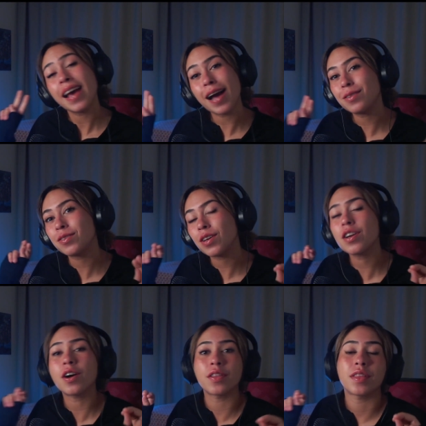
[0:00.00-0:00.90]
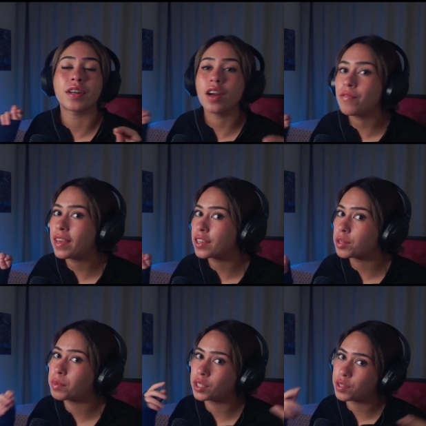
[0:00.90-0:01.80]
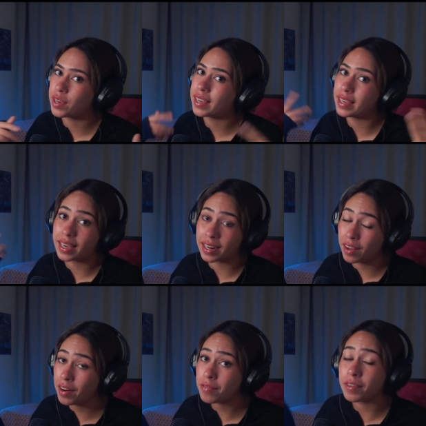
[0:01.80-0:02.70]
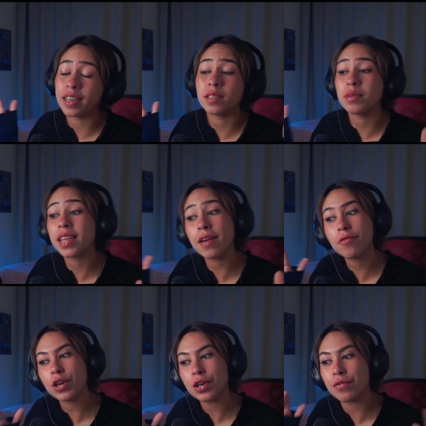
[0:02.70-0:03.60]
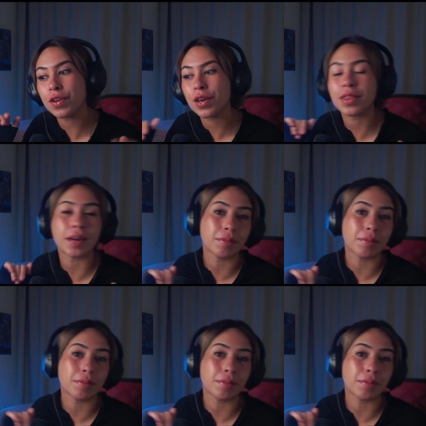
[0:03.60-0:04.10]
and to turn on the notification button so you can get notified with every new video that I'm